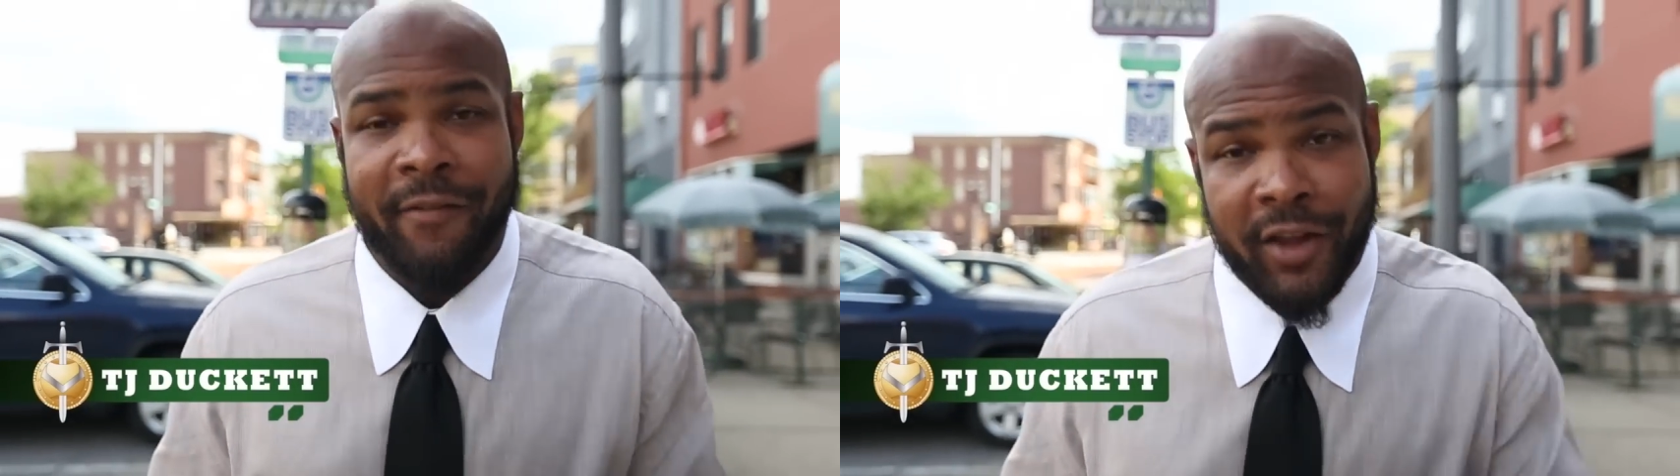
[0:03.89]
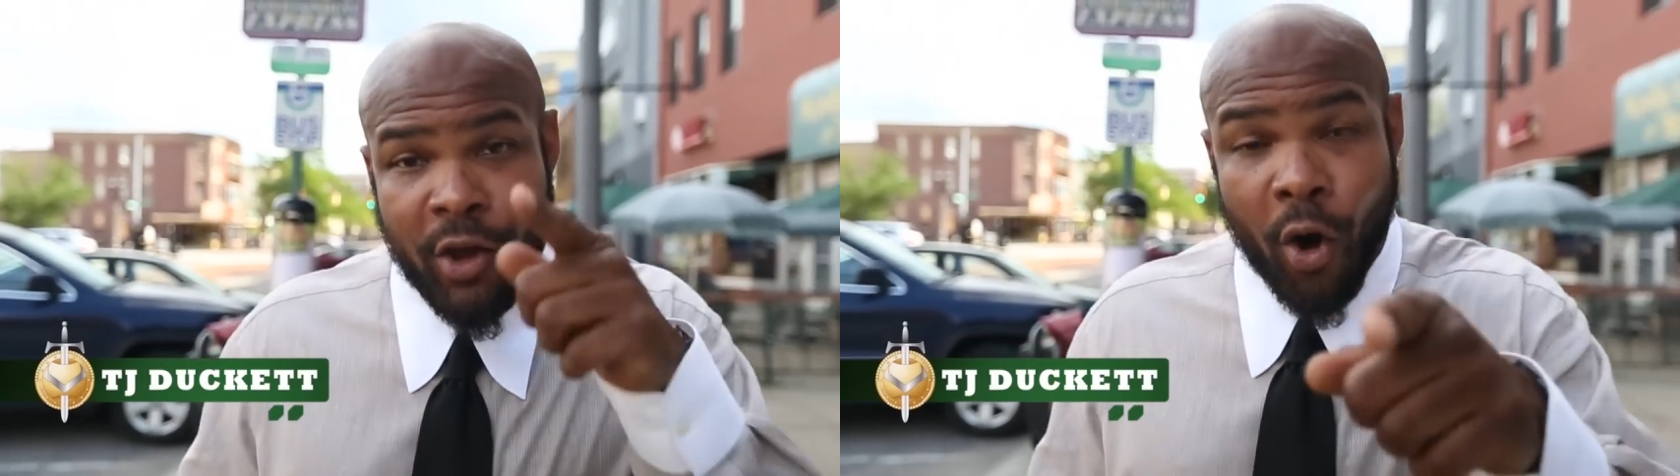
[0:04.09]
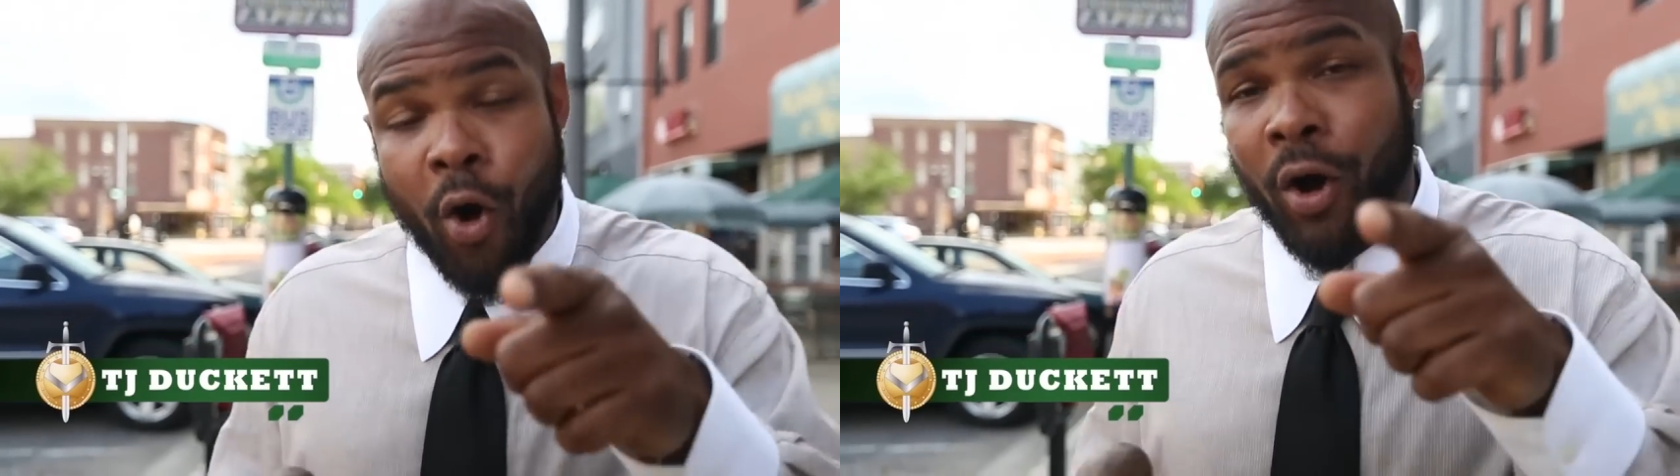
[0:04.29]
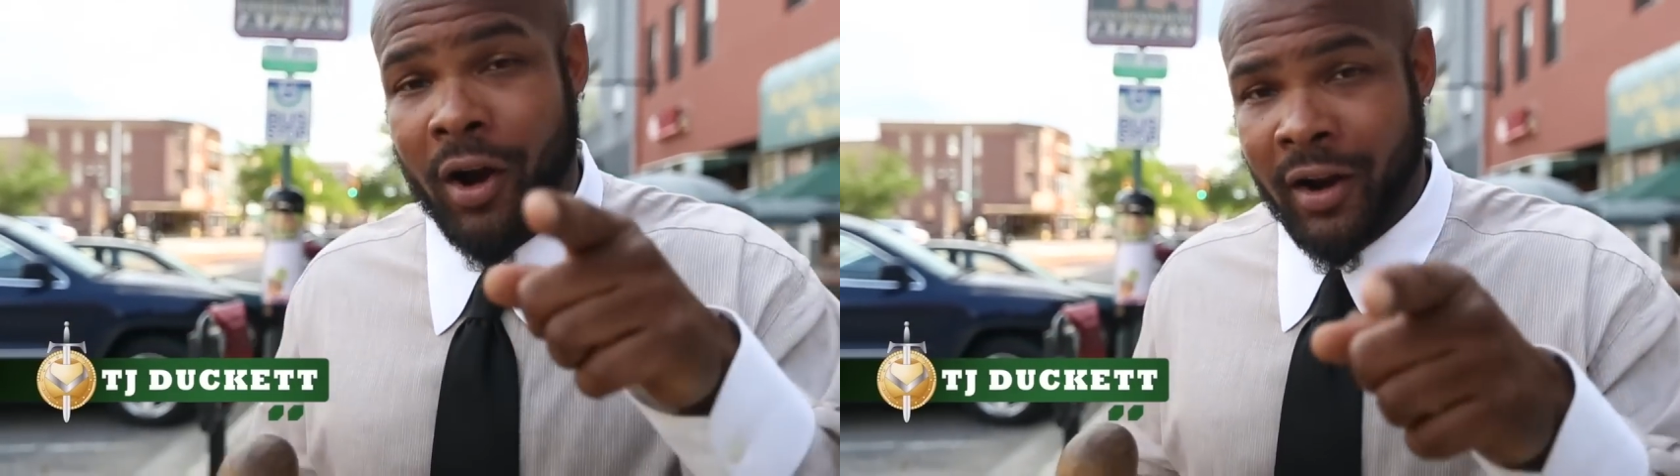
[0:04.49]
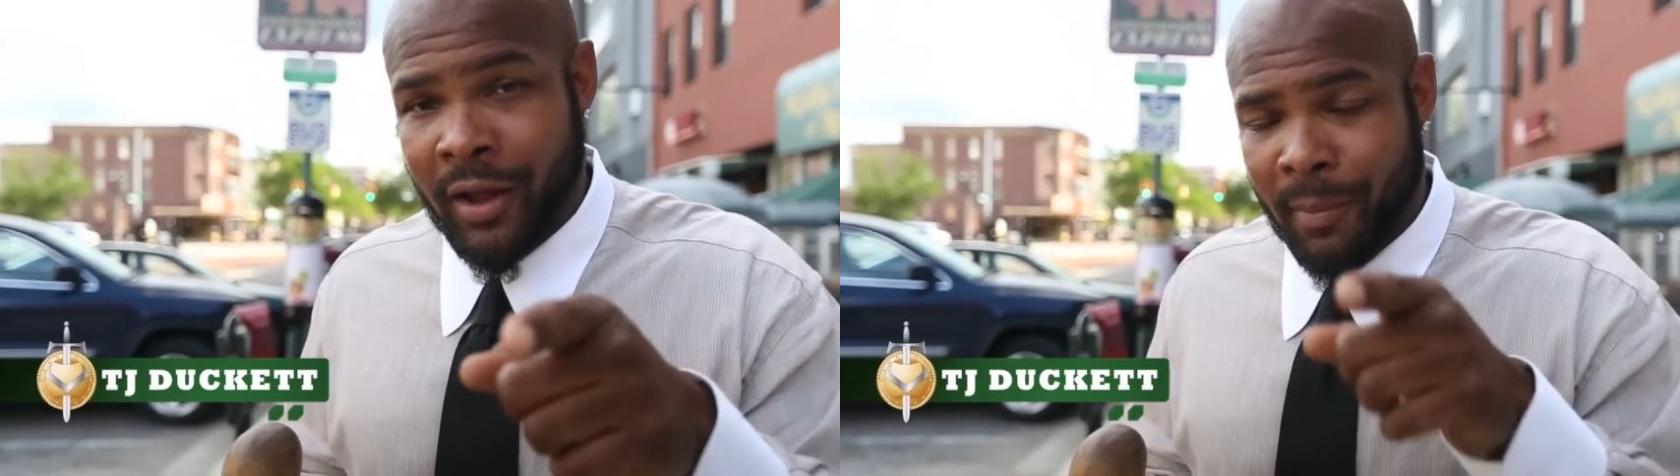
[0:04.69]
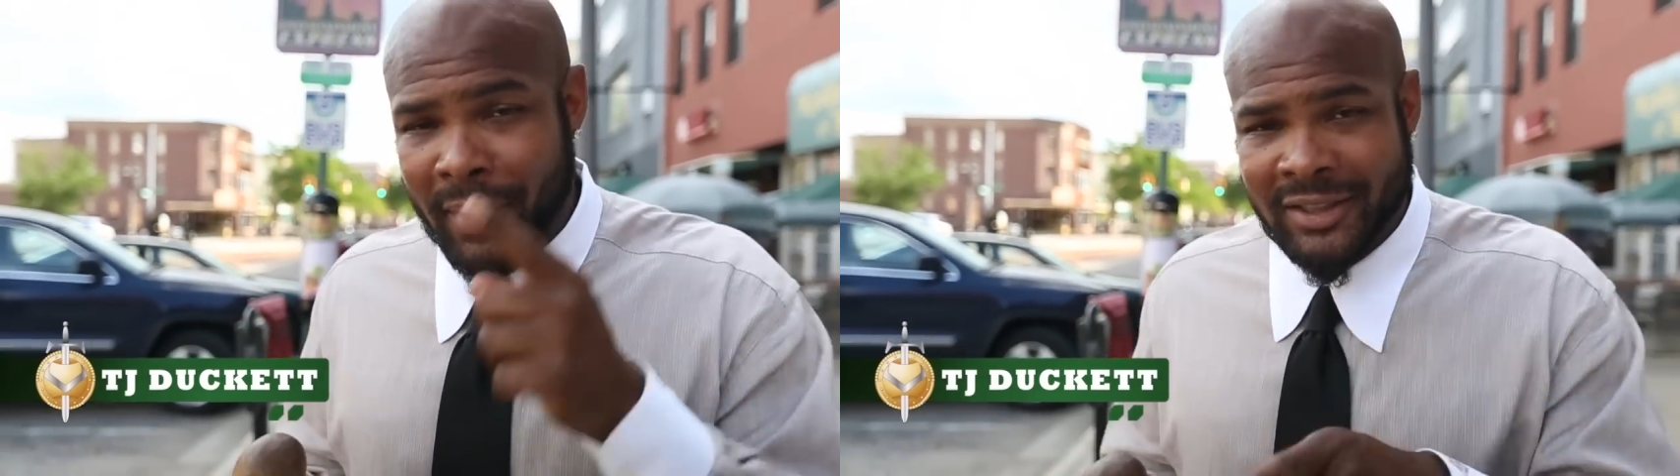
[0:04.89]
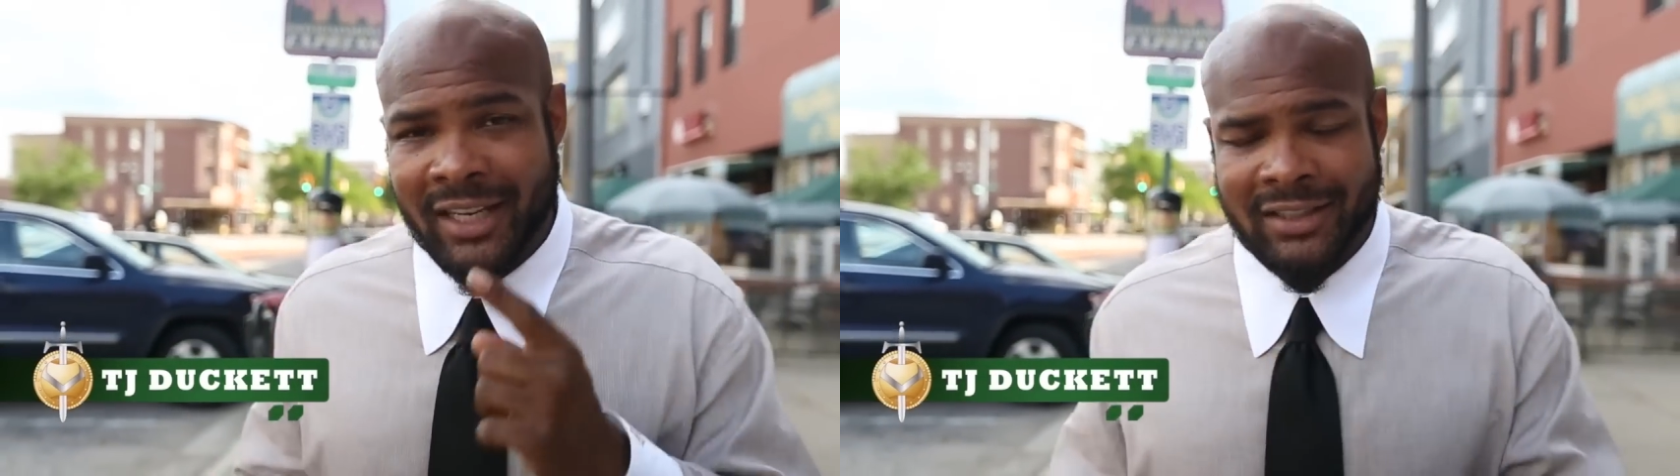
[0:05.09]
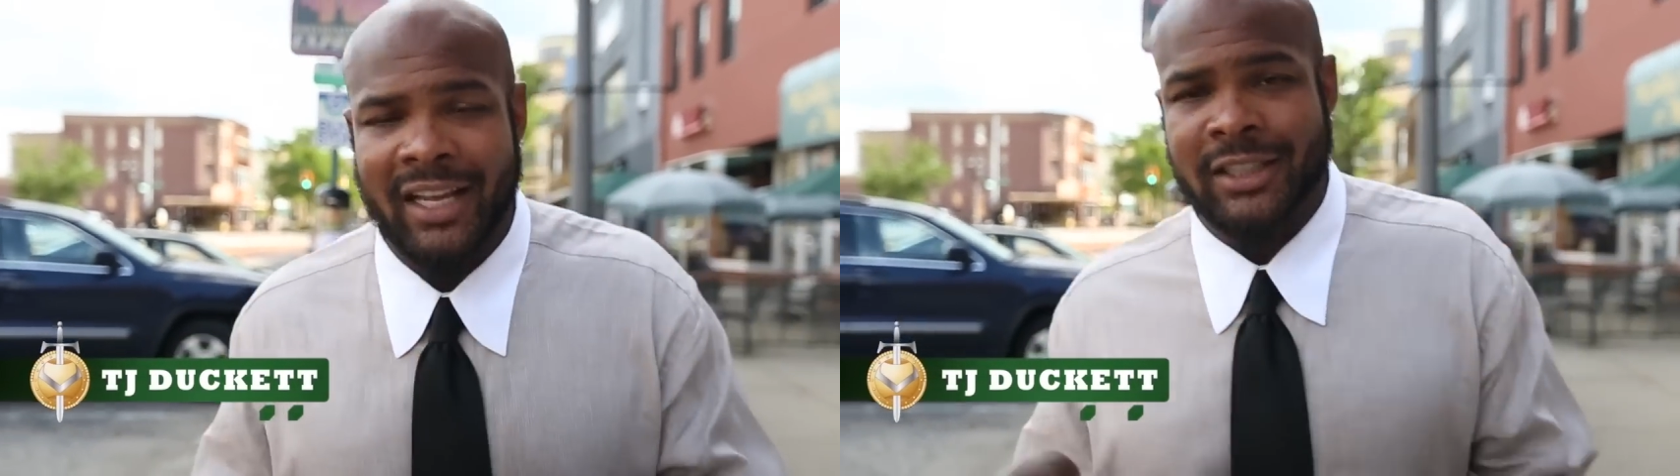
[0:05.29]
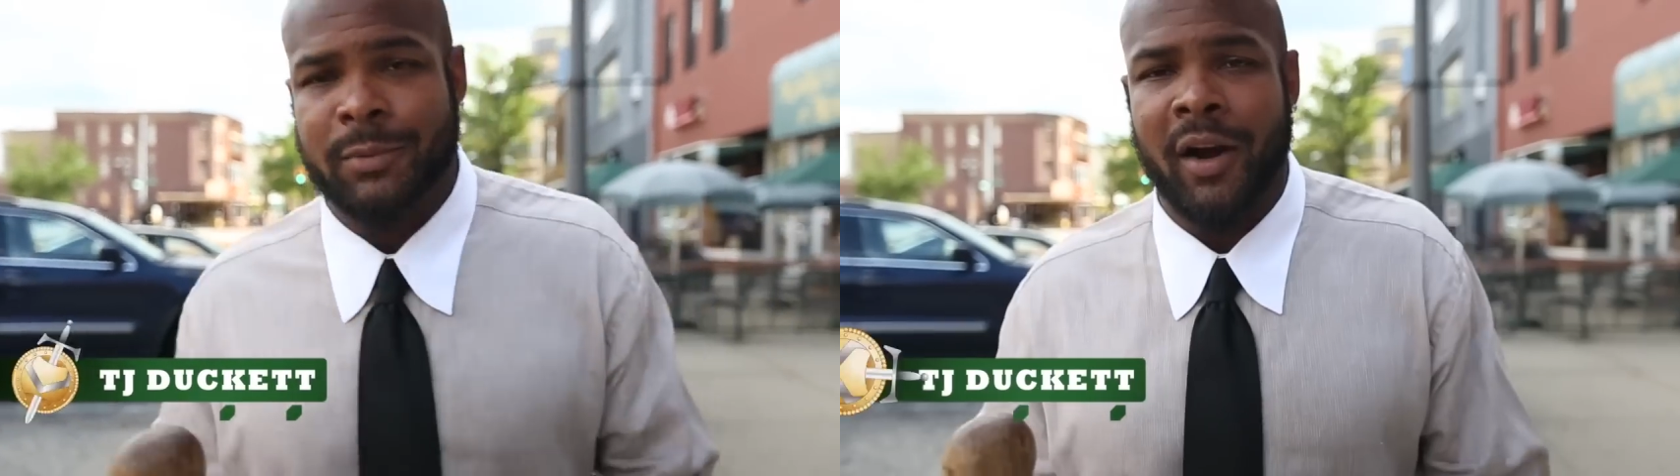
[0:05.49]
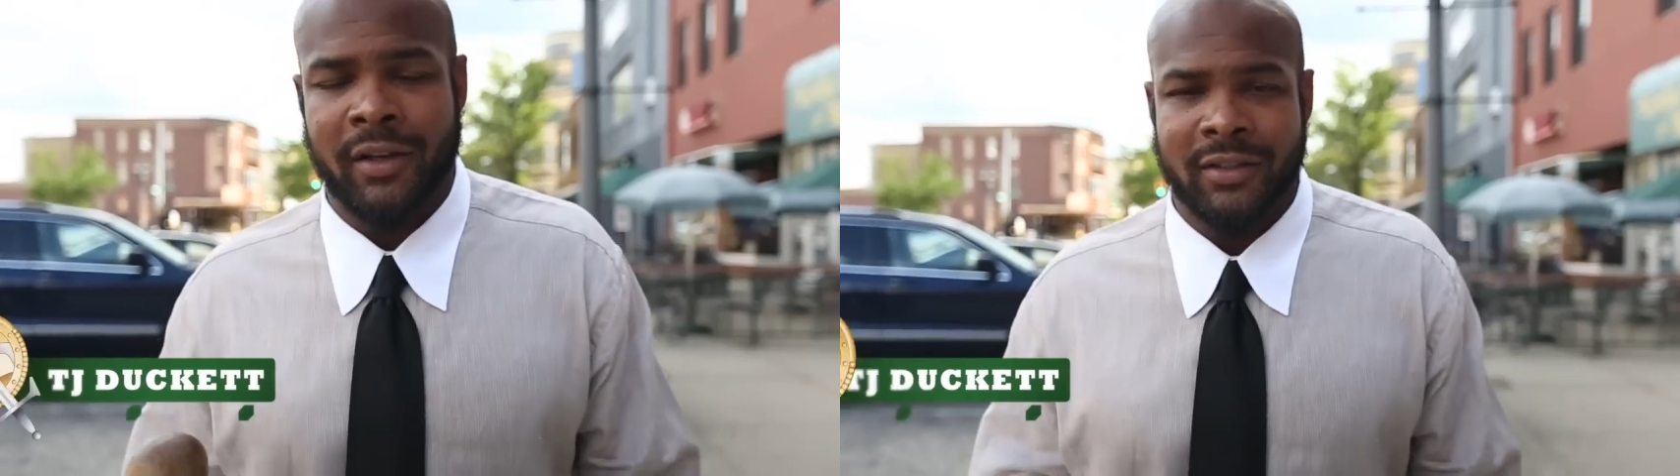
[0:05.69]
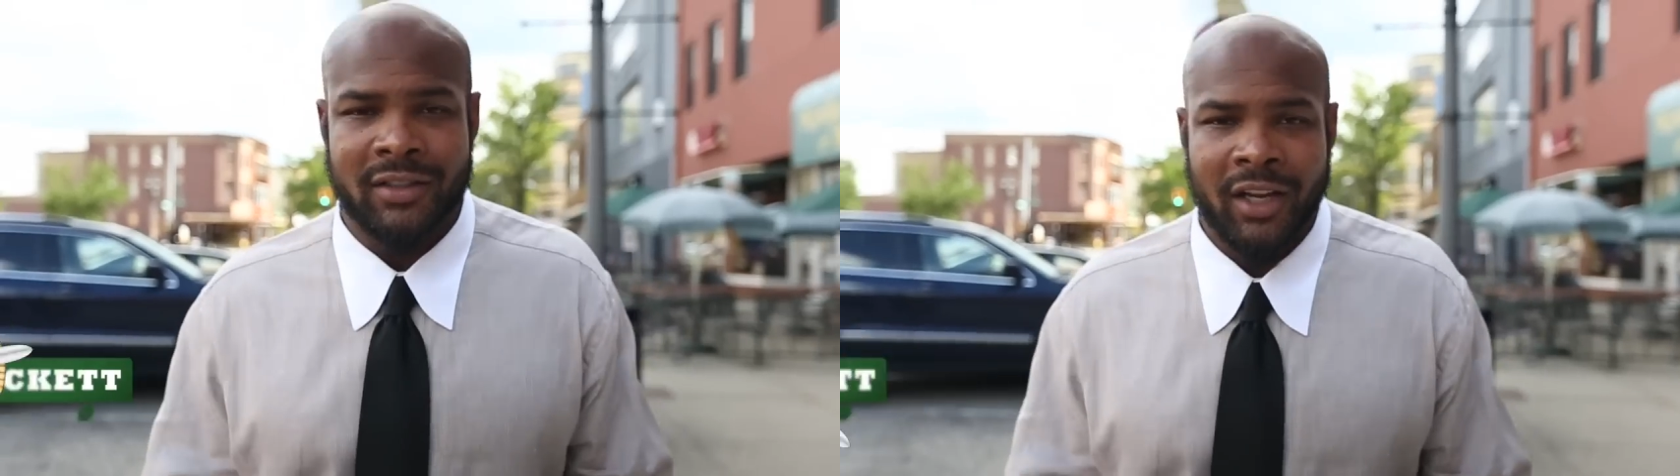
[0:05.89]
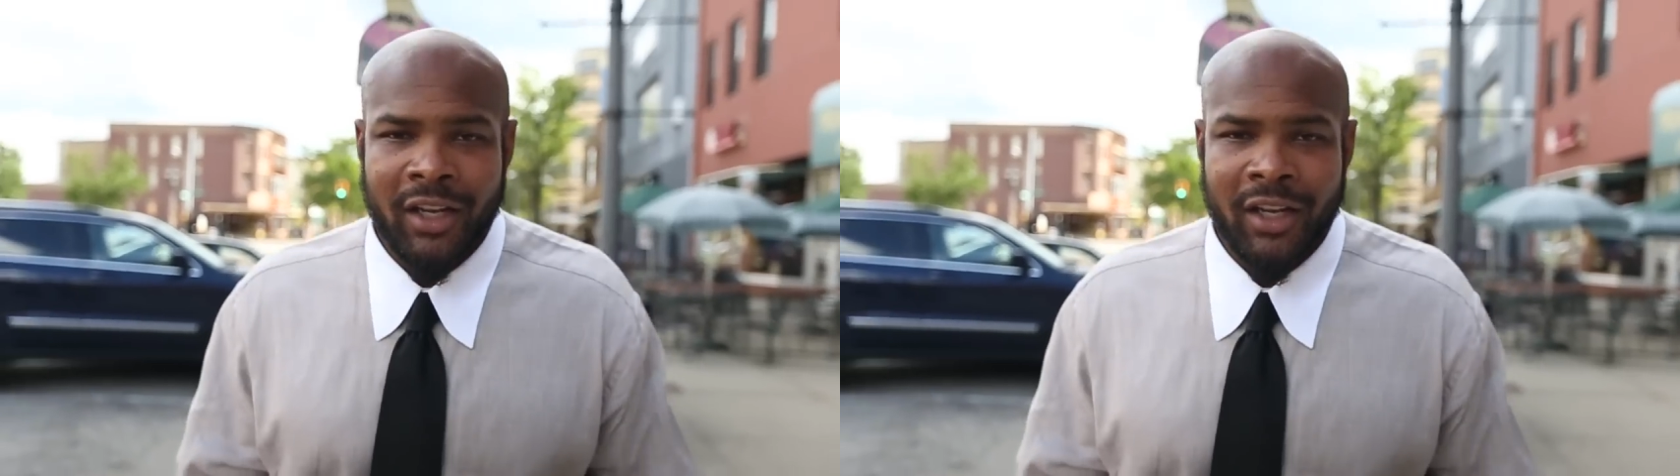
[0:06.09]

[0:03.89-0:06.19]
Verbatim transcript: for your Michigan State Spartans.